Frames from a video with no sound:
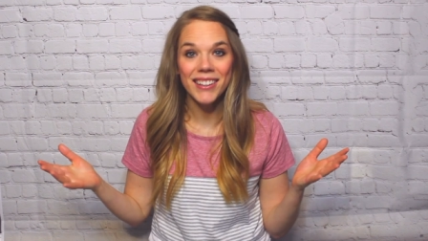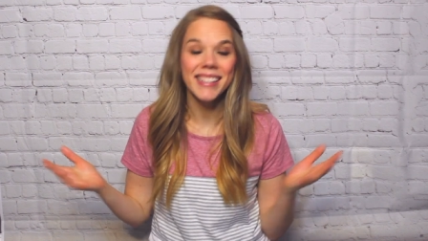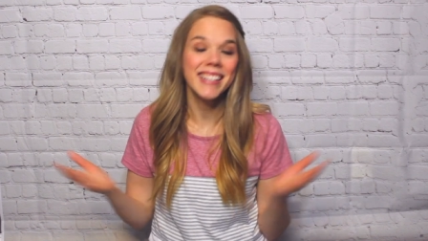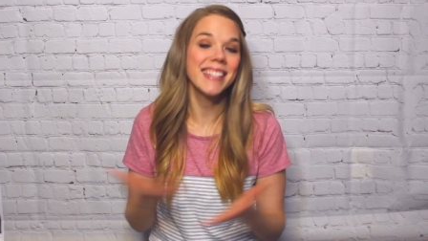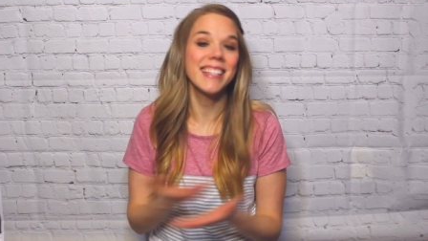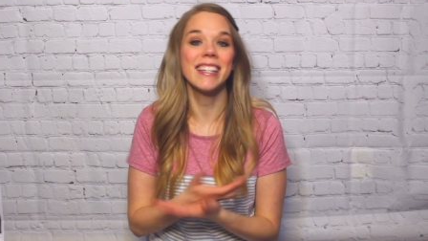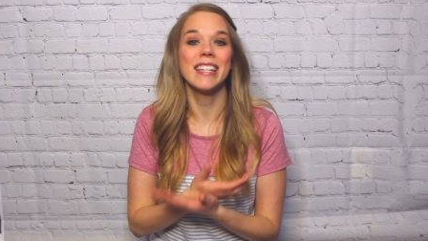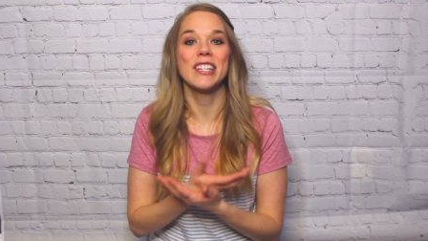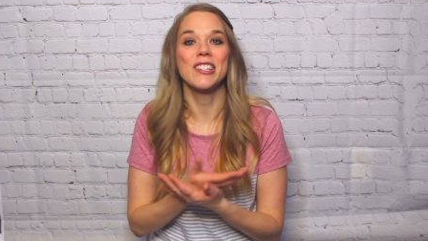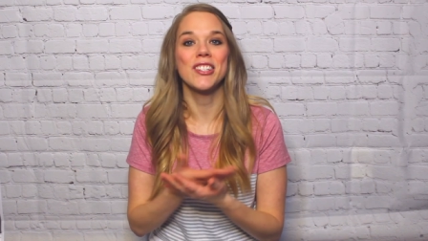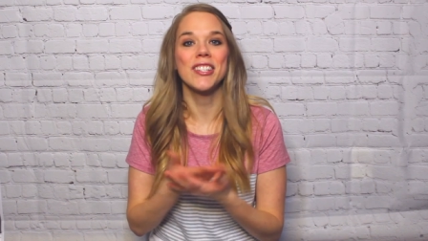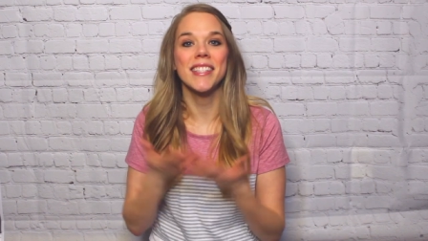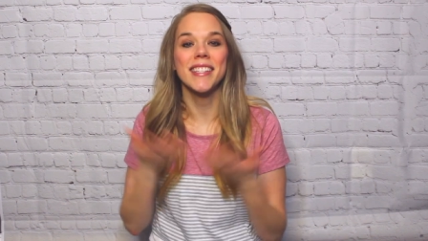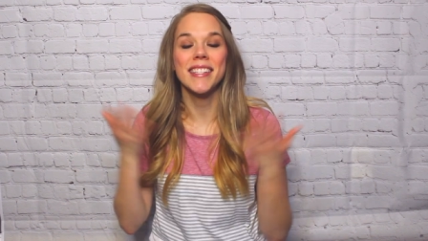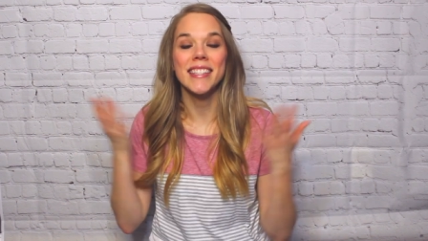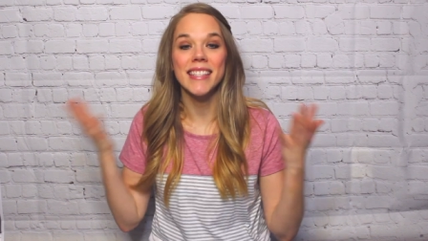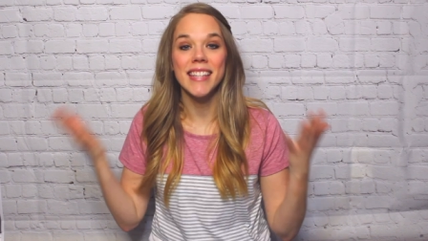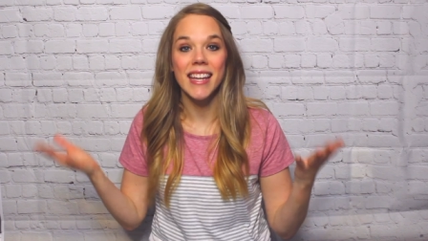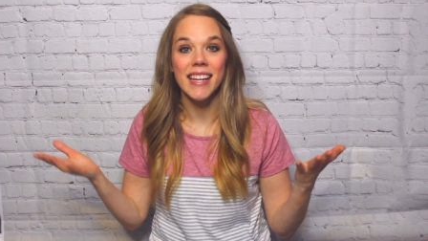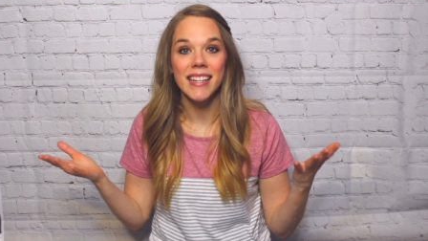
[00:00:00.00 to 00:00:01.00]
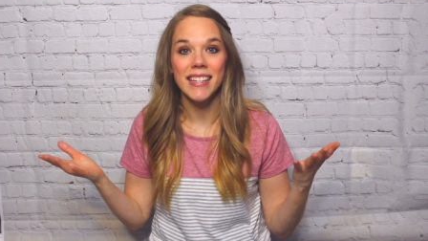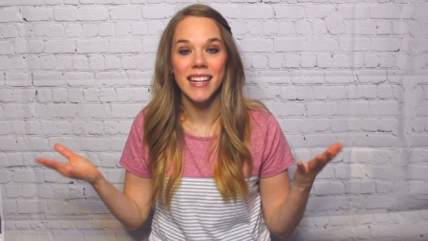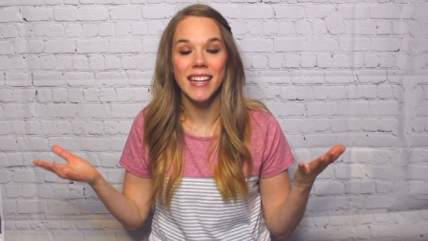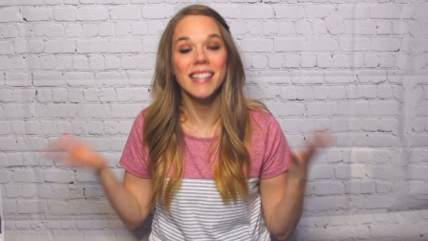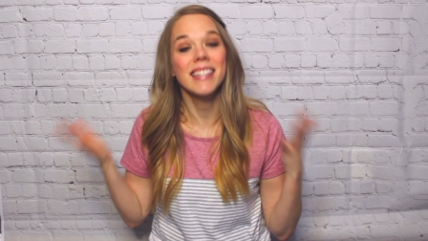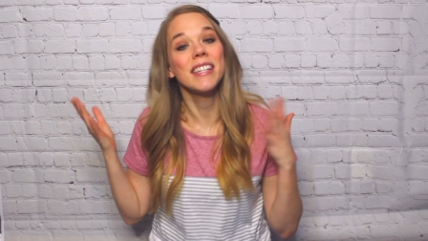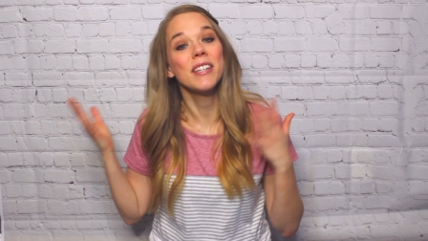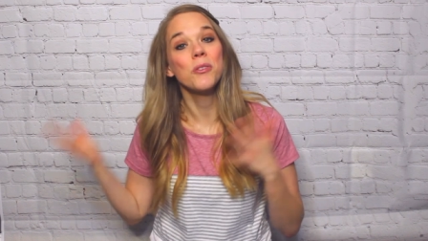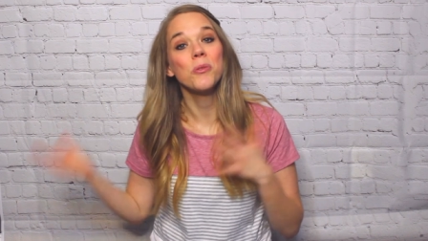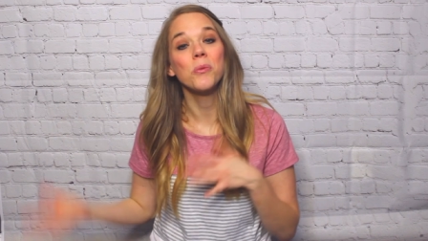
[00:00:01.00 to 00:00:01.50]
He didn't just stay
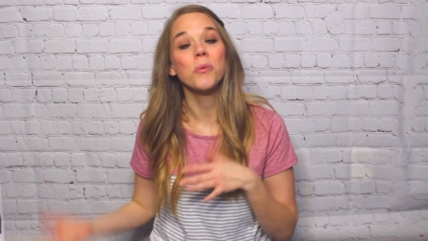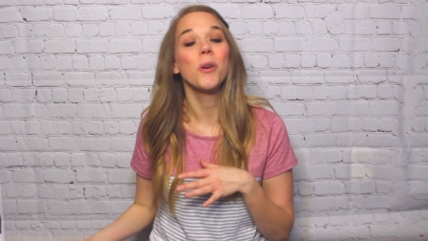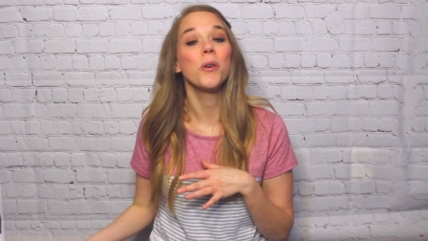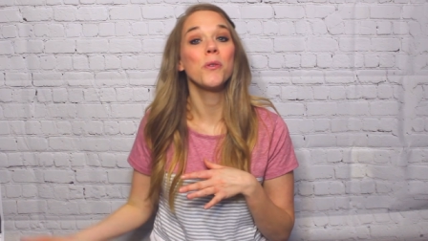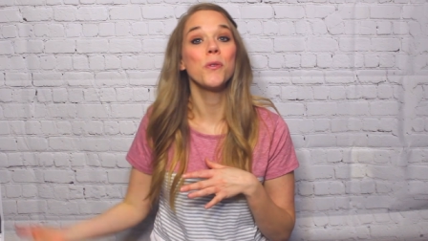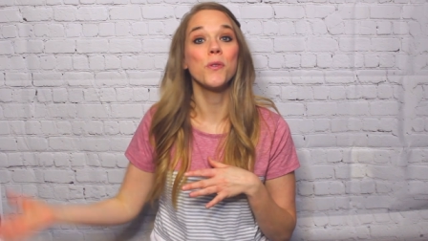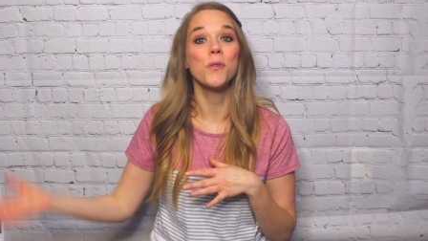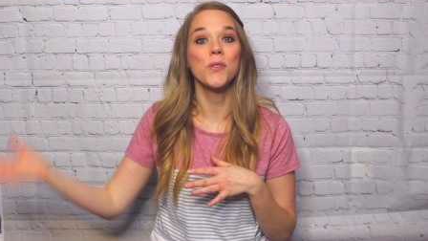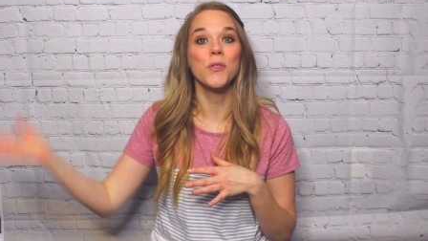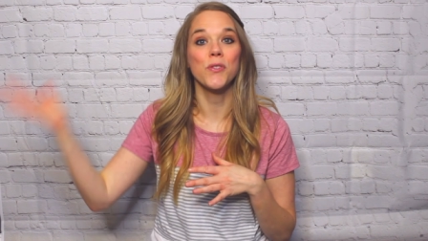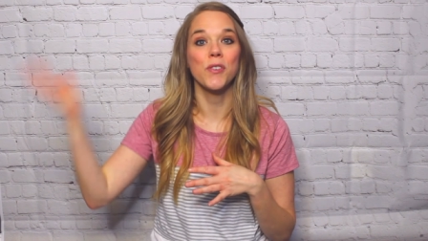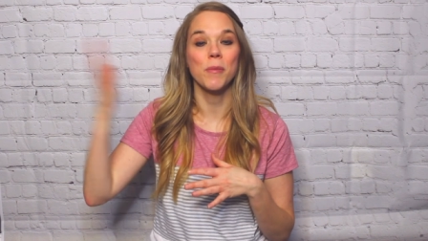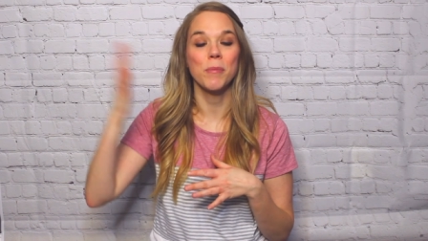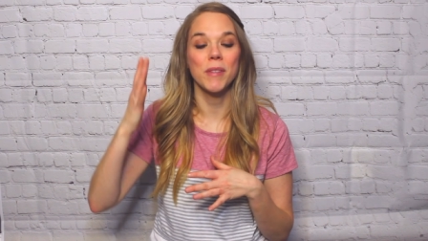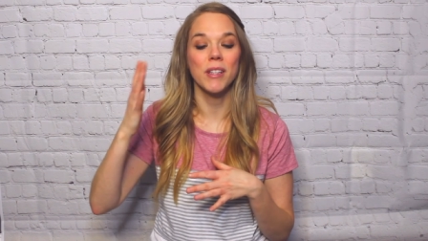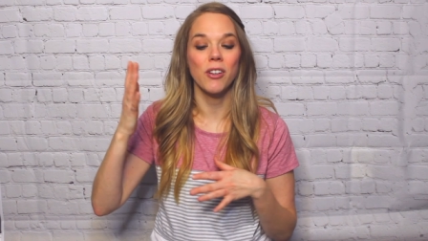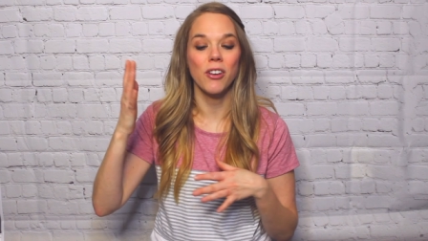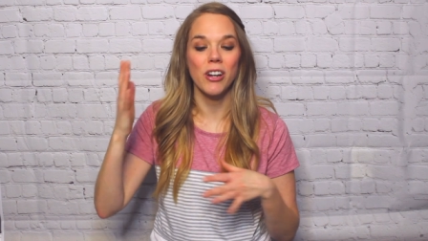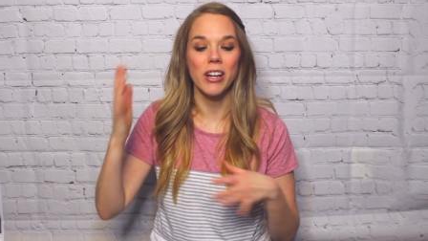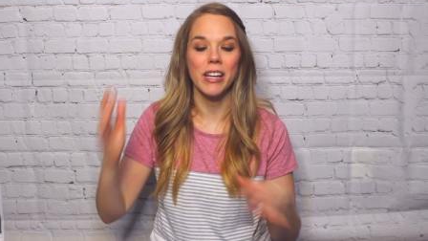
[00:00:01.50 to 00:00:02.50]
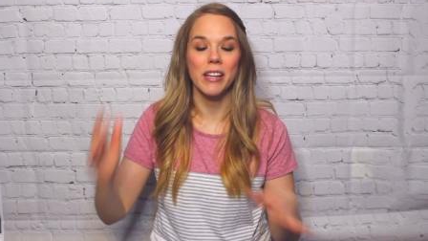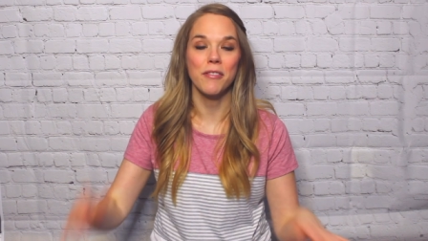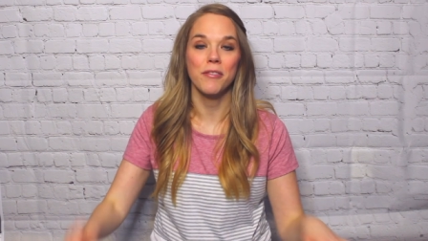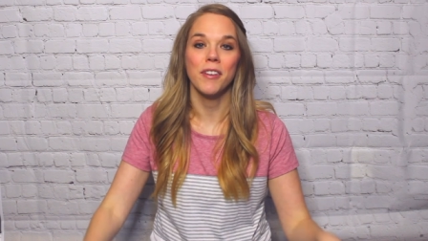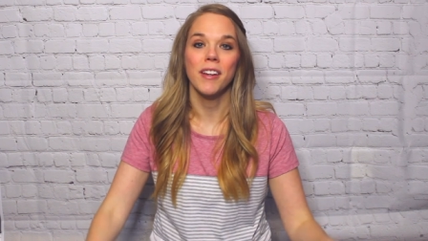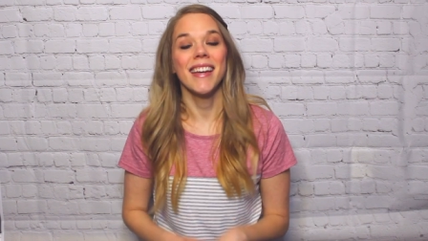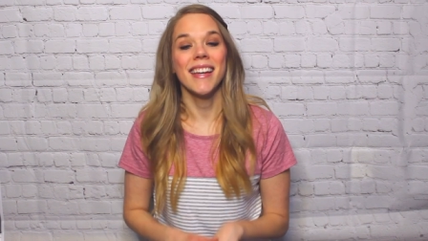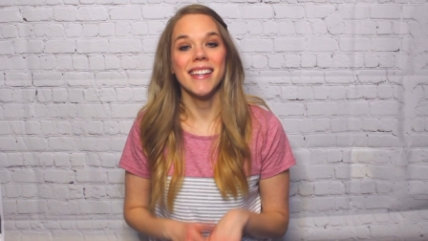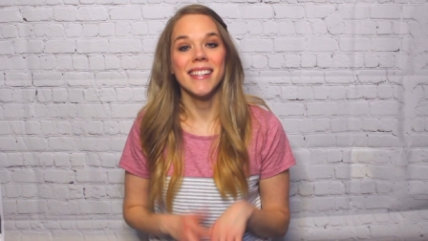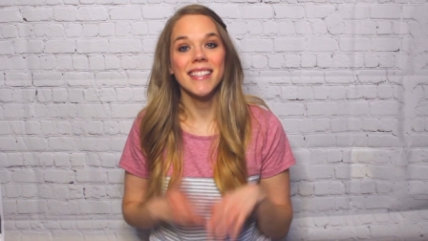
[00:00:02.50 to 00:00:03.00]
dead, he rose from the grave,
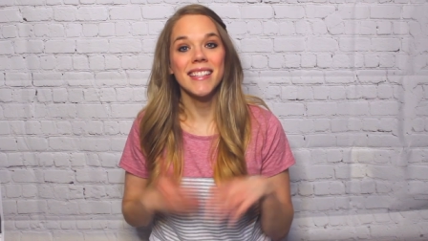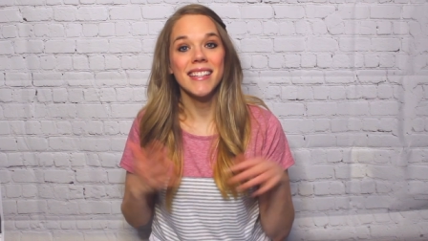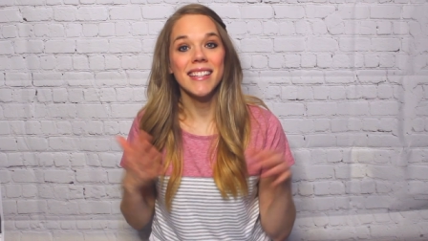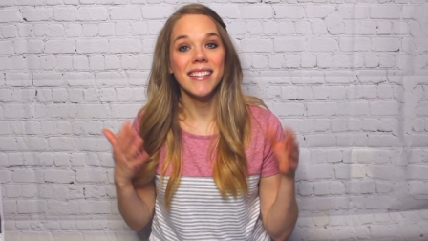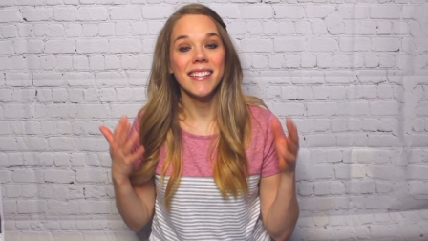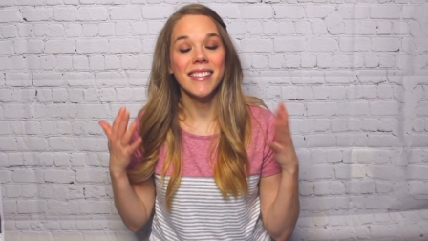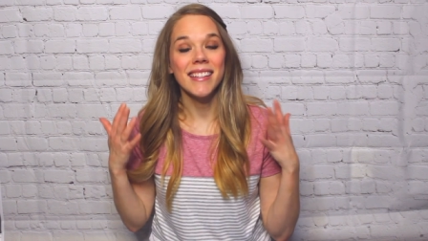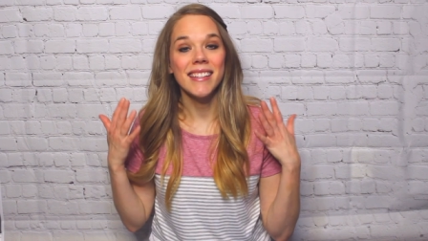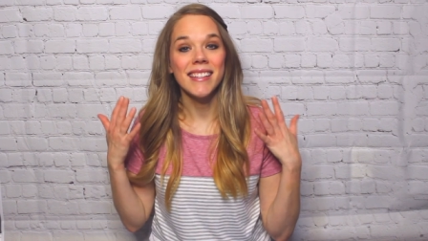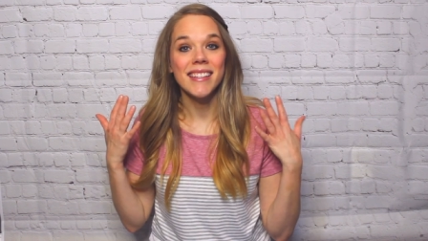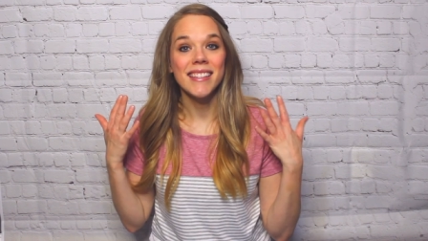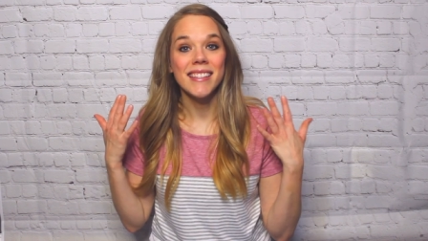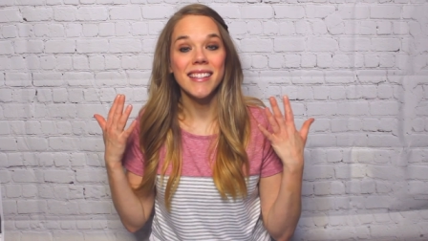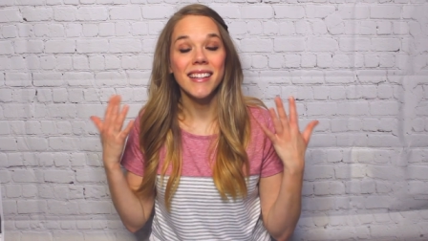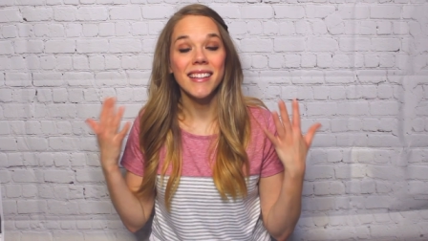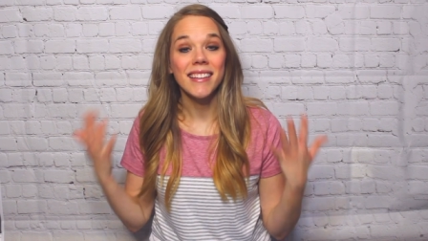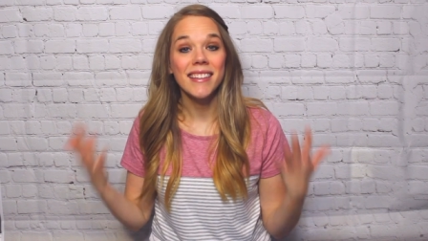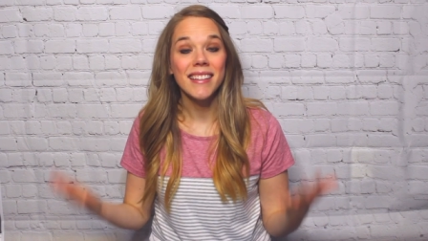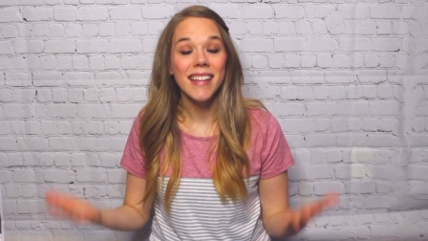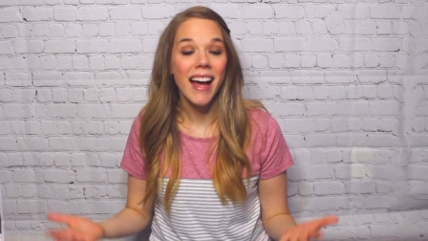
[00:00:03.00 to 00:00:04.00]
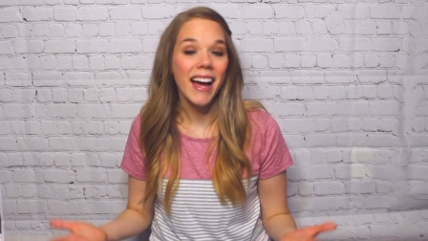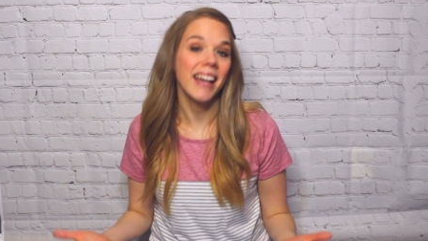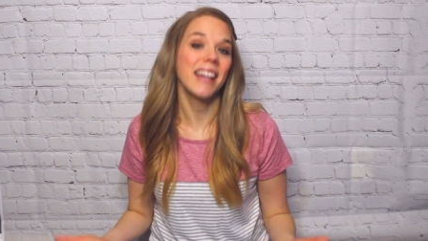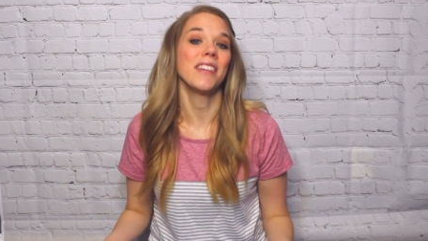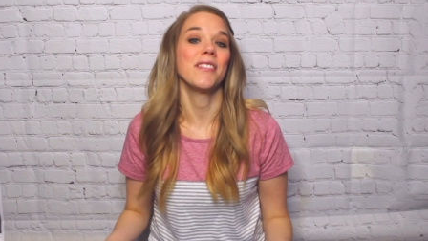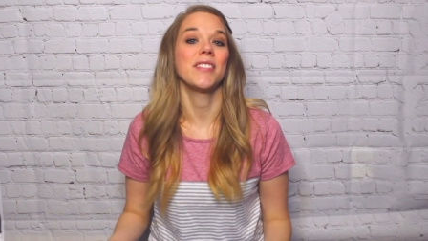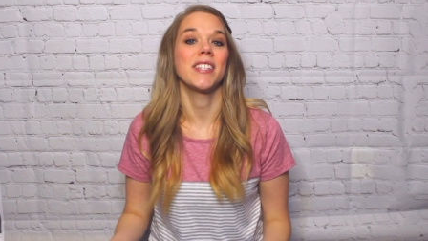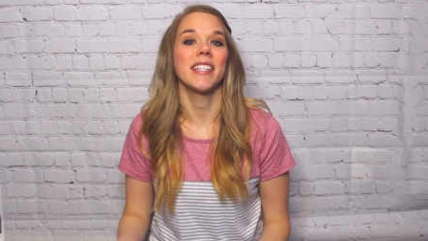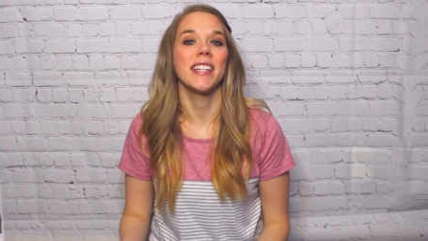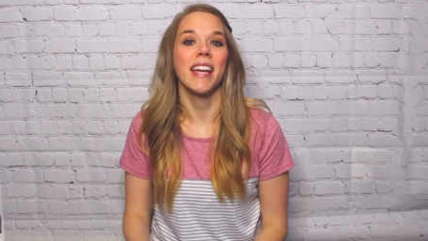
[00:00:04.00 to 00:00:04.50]
and he is
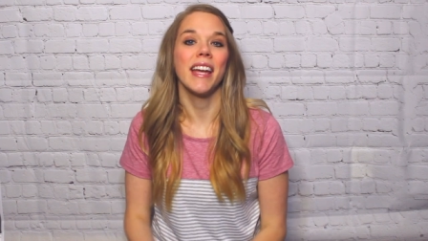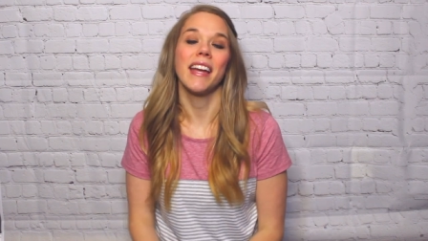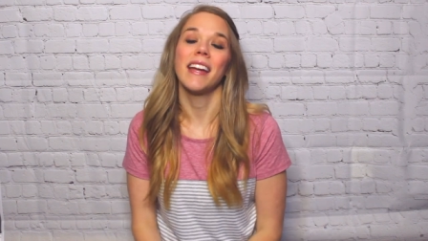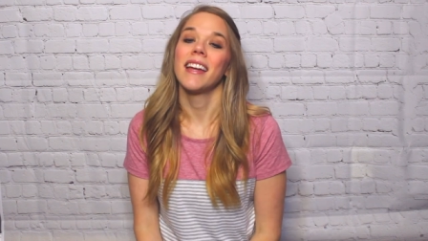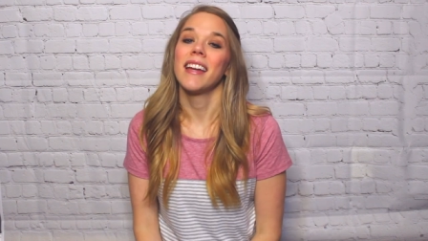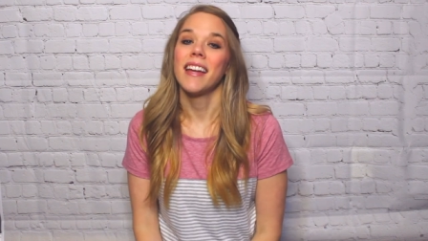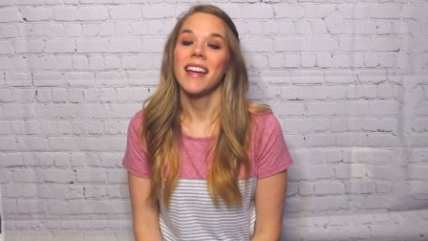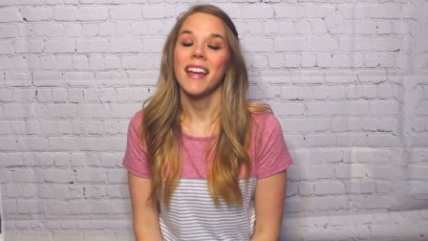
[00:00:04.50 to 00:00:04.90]
alive today.